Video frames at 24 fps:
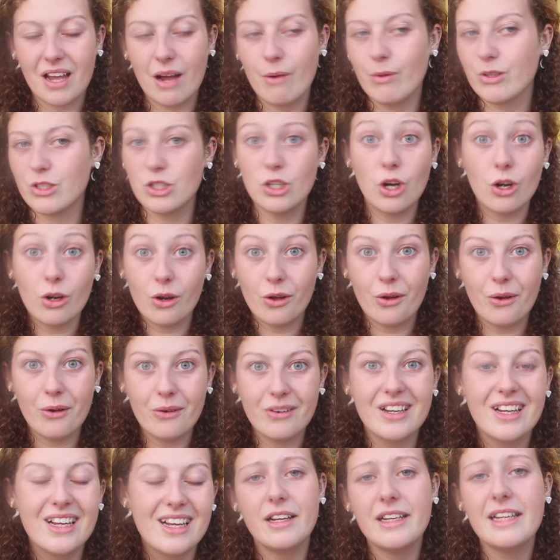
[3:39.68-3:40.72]
I wasn't
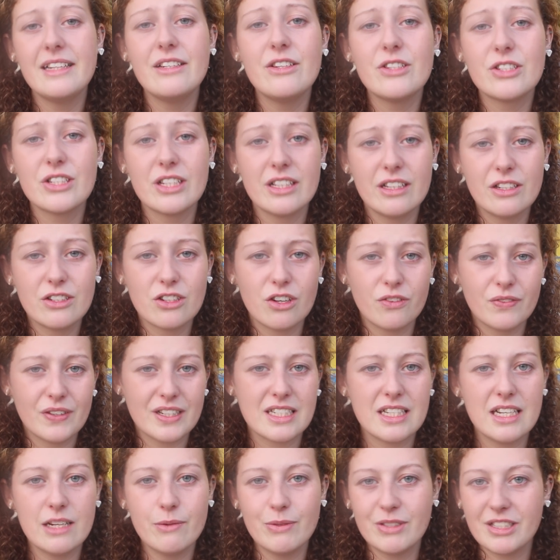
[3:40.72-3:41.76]
alone. And in New Zealand
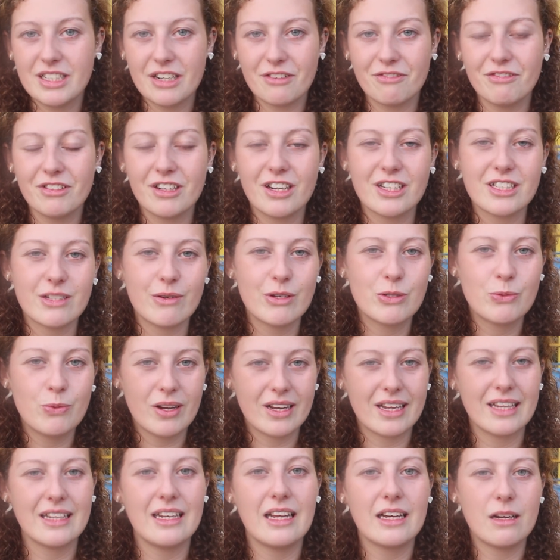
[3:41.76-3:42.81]
obviously it was different because I was
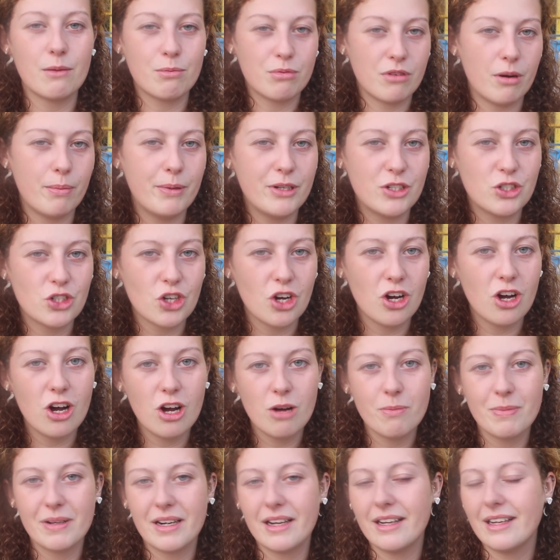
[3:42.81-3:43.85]
working like a proper
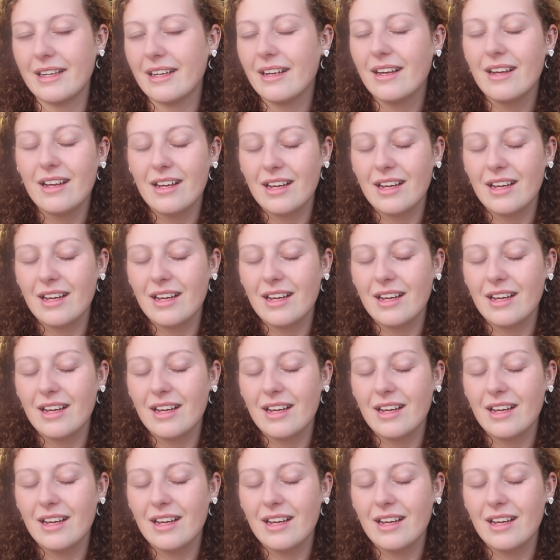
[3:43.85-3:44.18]
job, and I